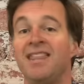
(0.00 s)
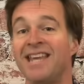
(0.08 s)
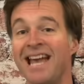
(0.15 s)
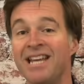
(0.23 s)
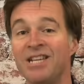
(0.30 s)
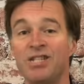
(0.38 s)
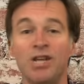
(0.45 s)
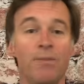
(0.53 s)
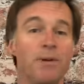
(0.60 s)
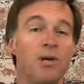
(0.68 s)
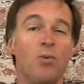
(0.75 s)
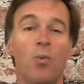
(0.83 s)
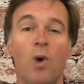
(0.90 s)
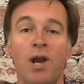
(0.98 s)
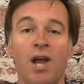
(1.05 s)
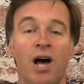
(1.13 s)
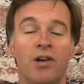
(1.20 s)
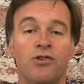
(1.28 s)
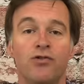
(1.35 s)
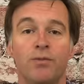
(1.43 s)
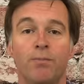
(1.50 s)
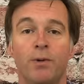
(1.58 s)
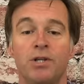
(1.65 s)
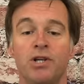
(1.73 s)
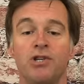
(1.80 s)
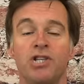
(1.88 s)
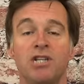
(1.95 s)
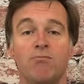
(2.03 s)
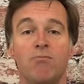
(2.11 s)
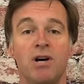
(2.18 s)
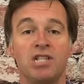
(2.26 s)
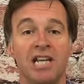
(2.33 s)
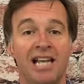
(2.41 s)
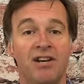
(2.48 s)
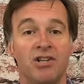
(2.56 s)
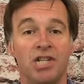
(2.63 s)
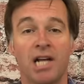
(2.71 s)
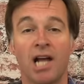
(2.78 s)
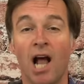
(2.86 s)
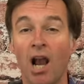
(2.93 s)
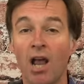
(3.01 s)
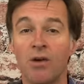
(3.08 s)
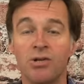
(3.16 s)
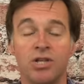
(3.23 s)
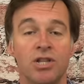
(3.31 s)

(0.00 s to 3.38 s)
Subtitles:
The HW100 produces muzzle energy close